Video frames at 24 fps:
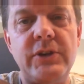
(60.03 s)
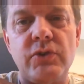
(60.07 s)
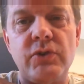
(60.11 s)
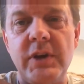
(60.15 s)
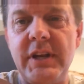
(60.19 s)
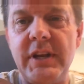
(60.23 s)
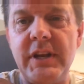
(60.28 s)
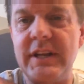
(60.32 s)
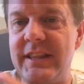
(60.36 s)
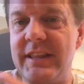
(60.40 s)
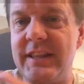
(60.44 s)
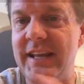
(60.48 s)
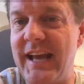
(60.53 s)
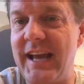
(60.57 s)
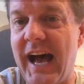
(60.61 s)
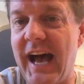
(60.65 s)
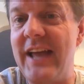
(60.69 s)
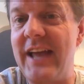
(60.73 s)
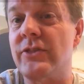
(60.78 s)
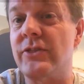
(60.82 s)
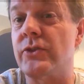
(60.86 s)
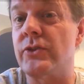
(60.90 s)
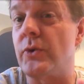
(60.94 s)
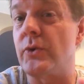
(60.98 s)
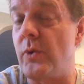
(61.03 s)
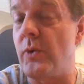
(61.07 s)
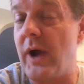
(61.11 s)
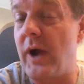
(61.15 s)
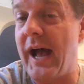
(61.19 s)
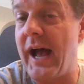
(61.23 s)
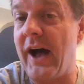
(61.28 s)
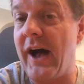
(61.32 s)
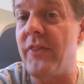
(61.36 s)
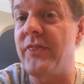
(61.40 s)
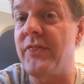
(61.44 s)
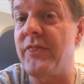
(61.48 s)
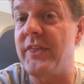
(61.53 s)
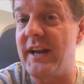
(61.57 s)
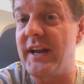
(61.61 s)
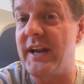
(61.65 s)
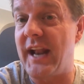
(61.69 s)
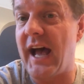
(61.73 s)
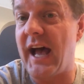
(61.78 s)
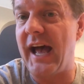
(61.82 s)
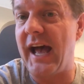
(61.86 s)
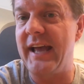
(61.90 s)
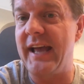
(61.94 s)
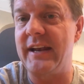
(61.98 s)
We treated the eye throughout
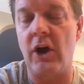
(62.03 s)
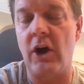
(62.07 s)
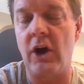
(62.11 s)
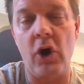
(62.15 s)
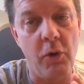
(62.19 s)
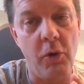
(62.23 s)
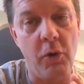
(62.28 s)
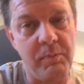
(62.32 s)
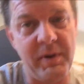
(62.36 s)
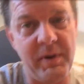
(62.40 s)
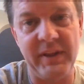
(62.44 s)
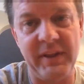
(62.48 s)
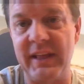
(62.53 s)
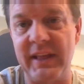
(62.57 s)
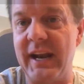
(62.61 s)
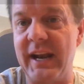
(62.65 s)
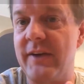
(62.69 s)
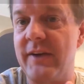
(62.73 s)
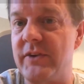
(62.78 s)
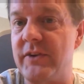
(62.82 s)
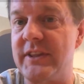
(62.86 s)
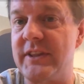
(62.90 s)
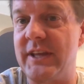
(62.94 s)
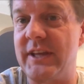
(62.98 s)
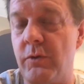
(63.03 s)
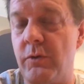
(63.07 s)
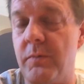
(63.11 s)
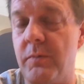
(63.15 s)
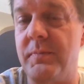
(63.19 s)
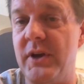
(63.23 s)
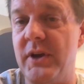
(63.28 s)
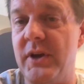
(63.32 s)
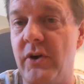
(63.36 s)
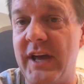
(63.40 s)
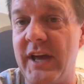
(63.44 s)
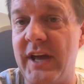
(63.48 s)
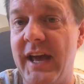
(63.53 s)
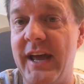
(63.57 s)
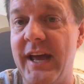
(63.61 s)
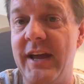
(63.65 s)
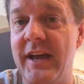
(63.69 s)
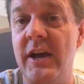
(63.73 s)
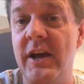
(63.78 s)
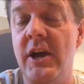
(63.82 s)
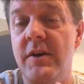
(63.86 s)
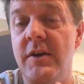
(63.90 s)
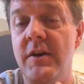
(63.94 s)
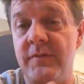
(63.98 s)
the night, hoping that everything would be
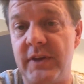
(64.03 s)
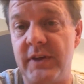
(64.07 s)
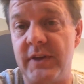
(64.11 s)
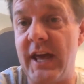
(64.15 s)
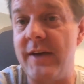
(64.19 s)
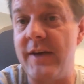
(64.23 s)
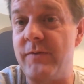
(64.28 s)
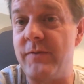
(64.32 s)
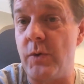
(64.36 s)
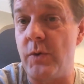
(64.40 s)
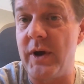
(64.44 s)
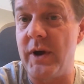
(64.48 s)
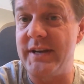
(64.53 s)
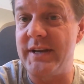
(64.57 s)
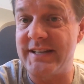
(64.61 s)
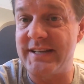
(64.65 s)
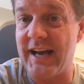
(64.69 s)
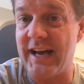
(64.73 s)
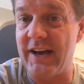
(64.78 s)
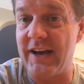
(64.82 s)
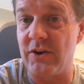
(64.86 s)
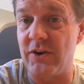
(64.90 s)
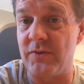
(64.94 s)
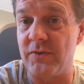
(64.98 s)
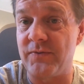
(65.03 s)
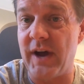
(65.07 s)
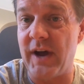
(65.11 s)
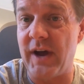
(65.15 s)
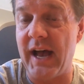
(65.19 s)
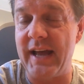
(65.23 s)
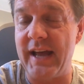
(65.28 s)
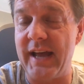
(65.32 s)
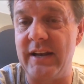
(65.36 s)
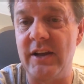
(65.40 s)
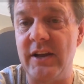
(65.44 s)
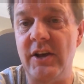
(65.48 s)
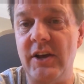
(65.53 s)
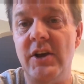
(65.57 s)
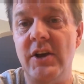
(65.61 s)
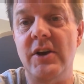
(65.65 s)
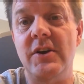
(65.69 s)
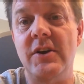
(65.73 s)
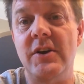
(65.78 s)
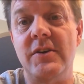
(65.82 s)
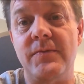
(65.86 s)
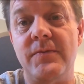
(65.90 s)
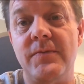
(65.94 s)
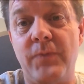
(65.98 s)
okay for the heavyweight title fight.
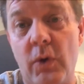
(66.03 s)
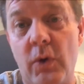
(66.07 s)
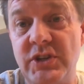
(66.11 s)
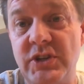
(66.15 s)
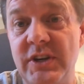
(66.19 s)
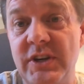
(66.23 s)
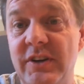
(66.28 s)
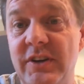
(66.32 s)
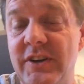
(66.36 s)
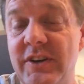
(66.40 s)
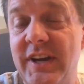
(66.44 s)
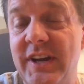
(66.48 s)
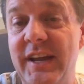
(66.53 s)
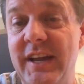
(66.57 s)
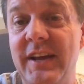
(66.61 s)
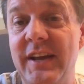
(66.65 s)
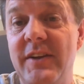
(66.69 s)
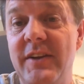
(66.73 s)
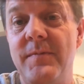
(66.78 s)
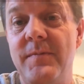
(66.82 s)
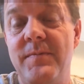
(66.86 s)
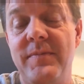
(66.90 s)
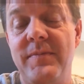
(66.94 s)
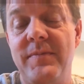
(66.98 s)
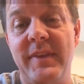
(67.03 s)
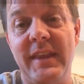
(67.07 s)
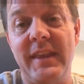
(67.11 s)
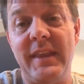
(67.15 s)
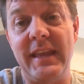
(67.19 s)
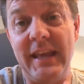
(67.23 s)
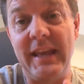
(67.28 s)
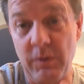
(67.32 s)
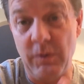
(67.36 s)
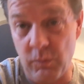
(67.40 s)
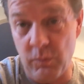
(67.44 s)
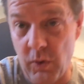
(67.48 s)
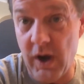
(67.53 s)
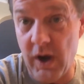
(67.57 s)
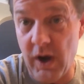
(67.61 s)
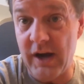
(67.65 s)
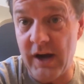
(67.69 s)
Fortunately, it